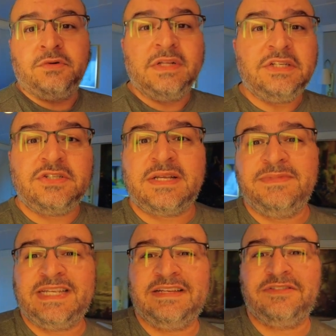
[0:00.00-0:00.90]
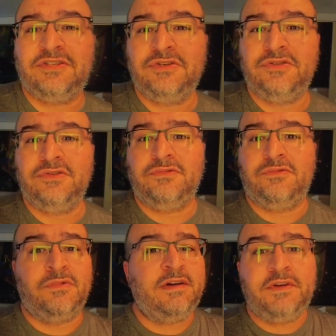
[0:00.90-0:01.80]
It really just comes down to
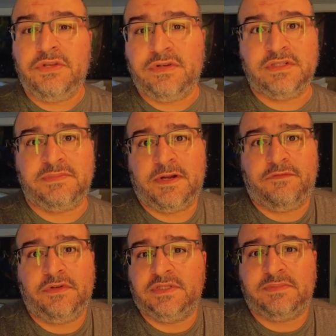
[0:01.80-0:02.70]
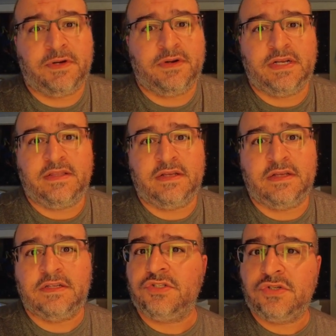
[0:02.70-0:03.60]
whatever you can spare, if you can spare anything
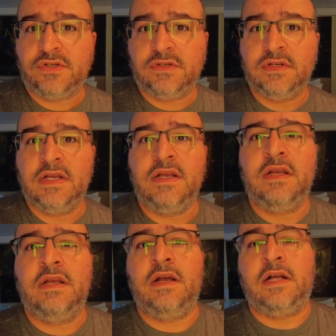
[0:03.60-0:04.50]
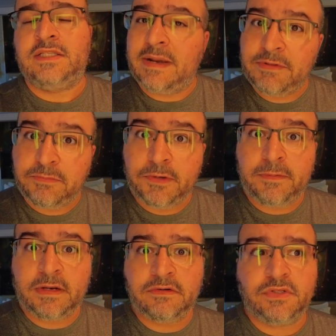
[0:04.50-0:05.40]
additional. On top of the
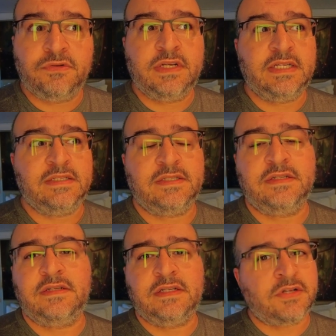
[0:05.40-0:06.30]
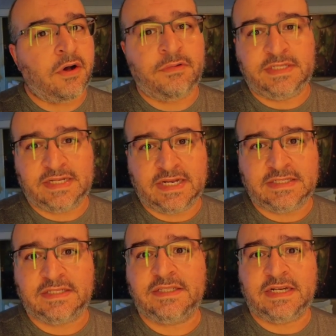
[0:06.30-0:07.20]
prepaid gratuities, it's always
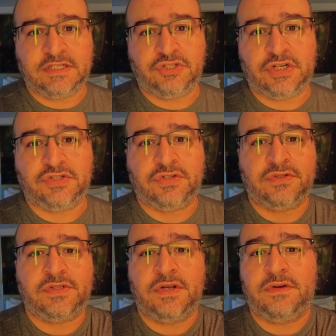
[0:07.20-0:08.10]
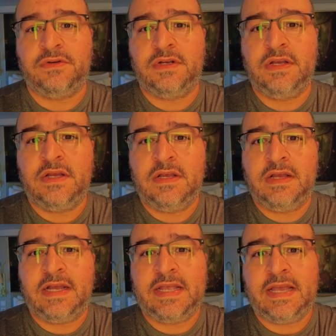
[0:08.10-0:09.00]
nice. It's a nice gesture. So
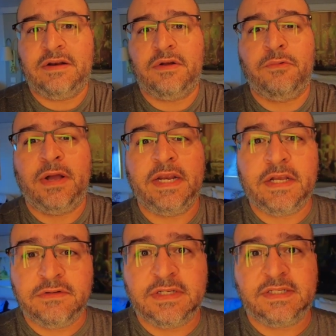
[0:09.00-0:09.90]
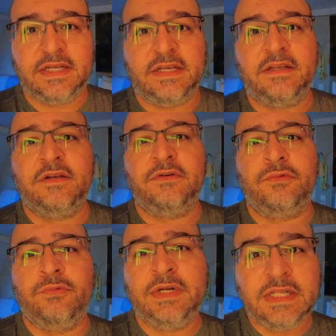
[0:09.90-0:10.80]
again, way to go Disney.
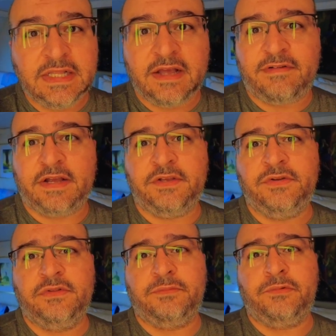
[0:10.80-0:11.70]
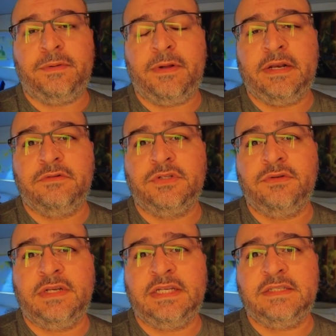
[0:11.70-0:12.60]
Really love how you do the prepaid
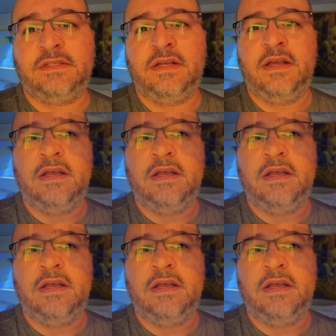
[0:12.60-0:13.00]
gratuities.